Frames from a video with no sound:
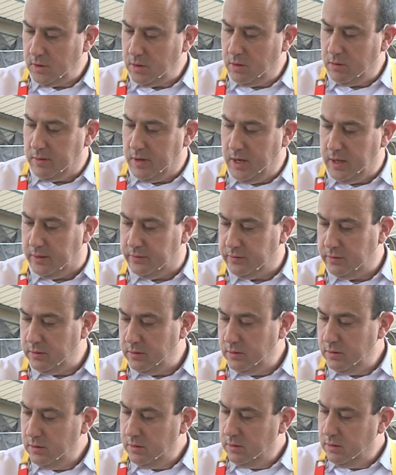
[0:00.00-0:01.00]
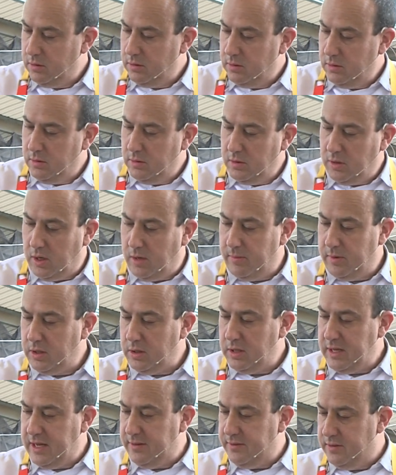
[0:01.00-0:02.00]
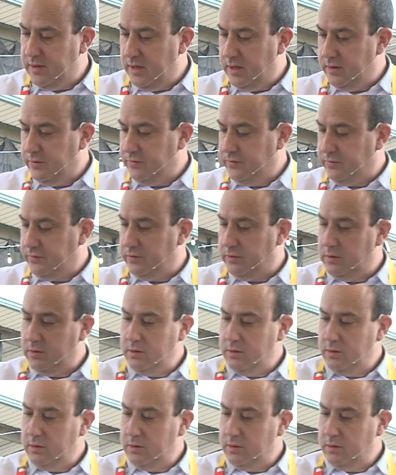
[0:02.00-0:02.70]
All right, I'm gonna let this